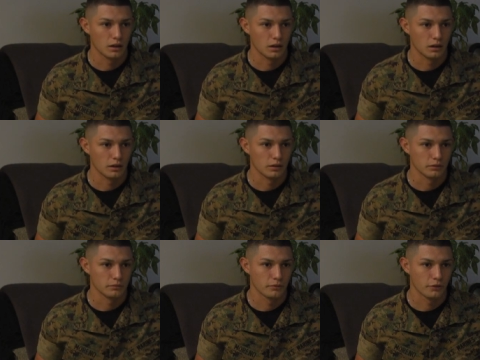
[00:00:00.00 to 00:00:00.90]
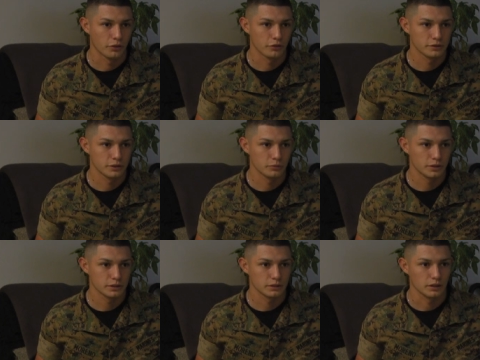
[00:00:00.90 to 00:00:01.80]
Uh, for the 13
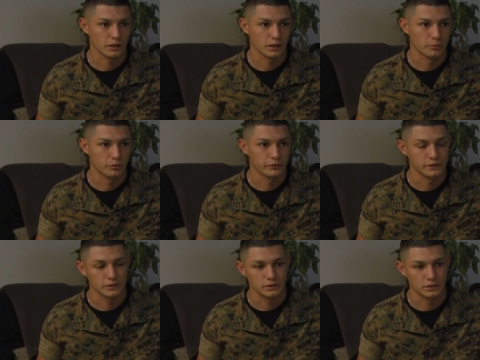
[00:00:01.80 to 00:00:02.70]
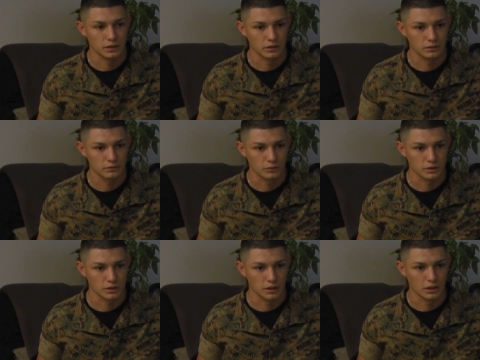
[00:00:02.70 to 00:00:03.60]
weeks, like I previously said,
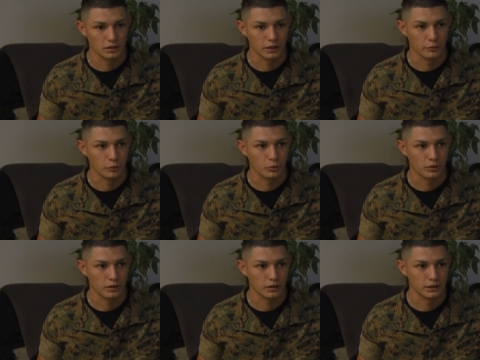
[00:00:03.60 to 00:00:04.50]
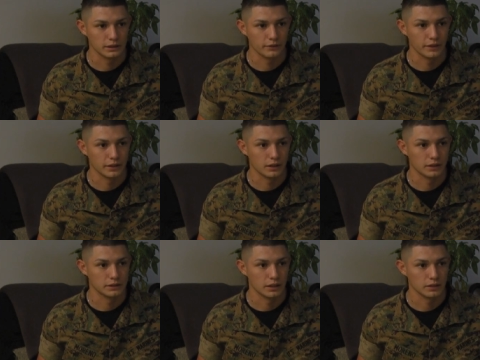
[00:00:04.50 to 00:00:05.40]
once again, that we weren't allowed to have any
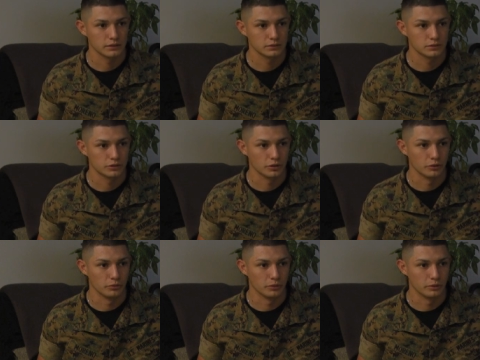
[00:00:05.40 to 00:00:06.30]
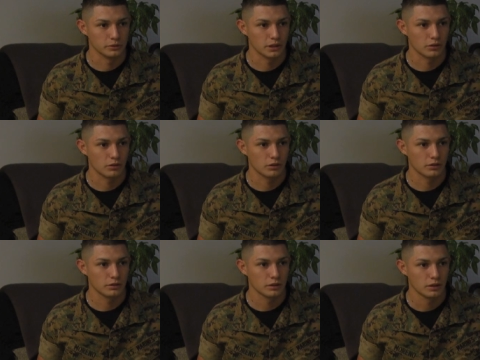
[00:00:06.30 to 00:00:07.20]
contact. So it was kind of
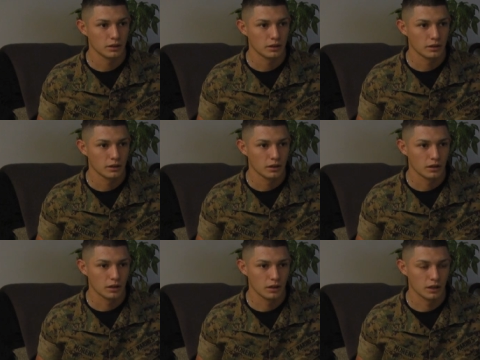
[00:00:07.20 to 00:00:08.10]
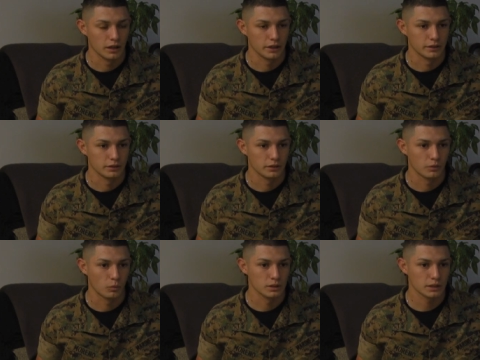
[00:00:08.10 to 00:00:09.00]
hard. And
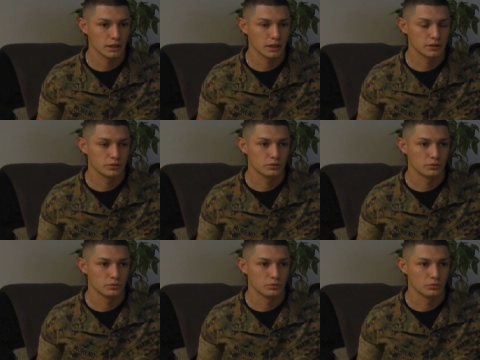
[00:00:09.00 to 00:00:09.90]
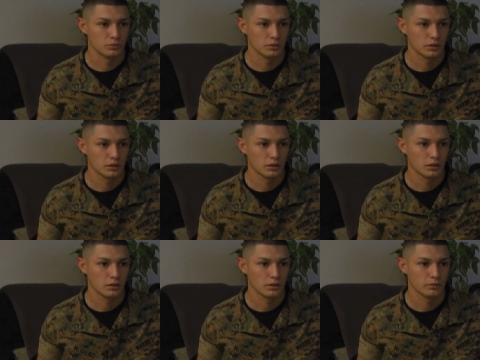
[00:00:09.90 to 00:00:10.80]
once I got to
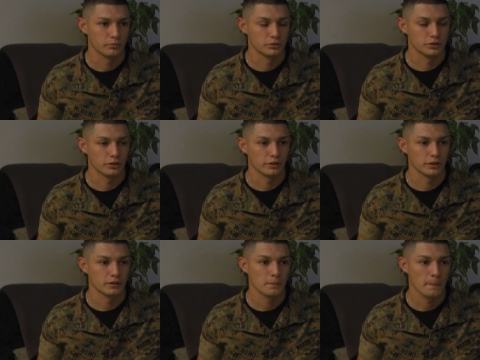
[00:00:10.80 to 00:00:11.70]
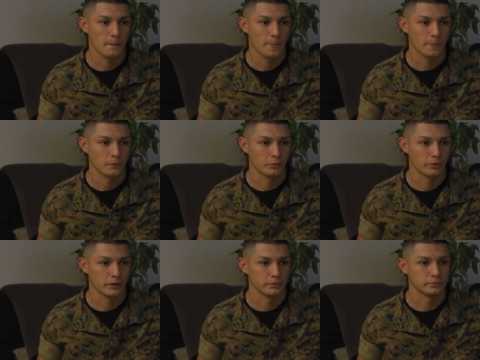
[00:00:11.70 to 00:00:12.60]
Missouri, we
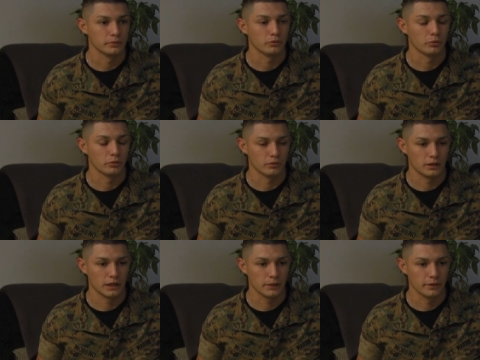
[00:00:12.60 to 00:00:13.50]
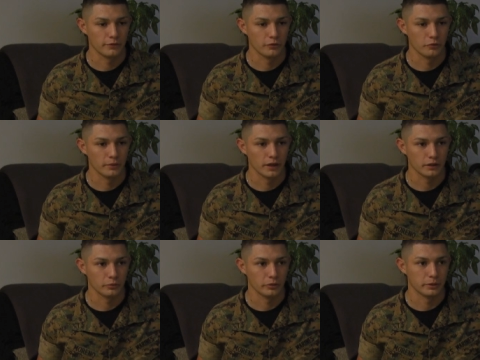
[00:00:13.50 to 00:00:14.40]
were, we were, I got my phone back
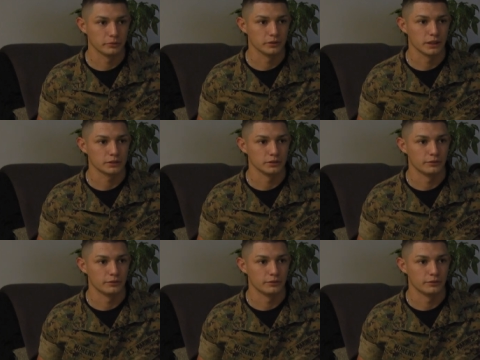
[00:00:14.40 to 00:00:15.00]
and we were able to actually